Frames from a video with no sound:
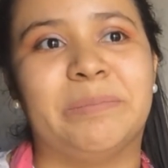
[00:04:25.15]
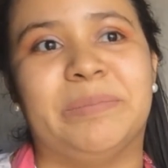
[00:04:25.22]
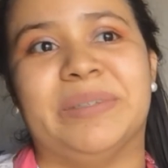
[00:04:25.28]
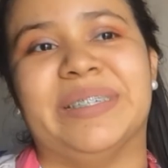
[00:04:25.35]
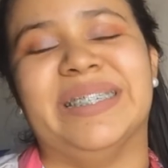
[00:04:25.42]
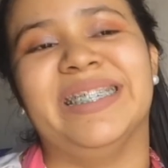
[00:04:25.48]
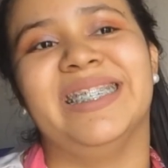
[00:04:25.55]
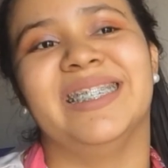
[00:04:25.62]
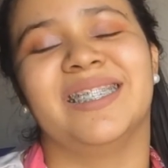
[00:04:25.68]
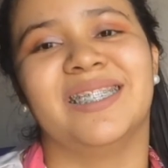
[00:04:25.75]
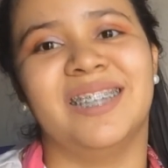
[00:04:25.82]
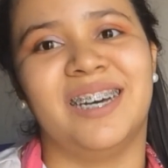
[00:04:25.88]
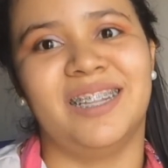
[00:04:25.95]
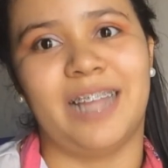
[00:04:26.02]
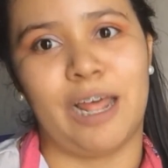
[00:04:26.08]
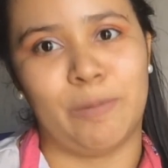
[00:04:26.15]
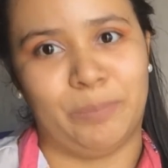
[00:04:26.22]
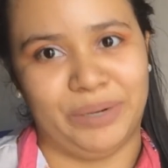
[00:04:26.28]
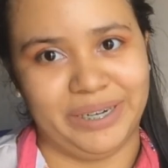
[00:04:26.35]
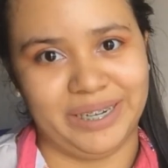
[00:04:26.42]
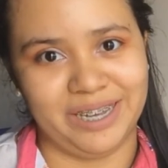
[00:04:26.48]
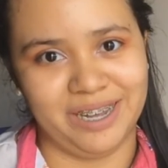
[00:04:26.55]
but it's not that
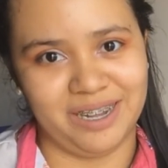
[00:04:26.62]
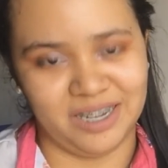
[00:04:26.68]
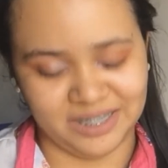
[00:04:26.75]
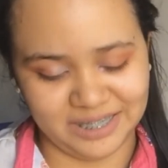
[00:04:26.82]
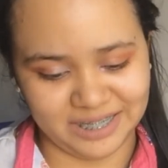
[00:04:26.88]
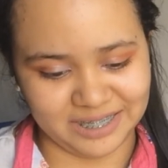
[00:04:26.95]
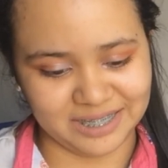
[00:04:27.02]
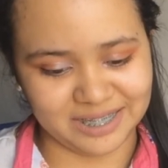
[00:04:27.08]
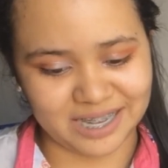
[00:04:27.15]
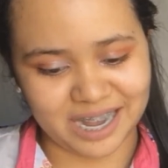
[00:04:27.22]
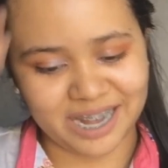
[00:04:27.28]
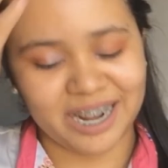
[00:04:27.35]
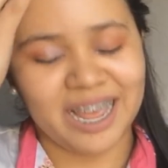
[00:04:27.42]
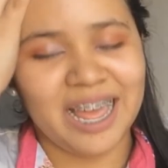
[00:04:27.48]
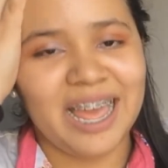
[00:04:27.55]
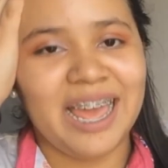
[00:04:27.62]
pretty on the inside.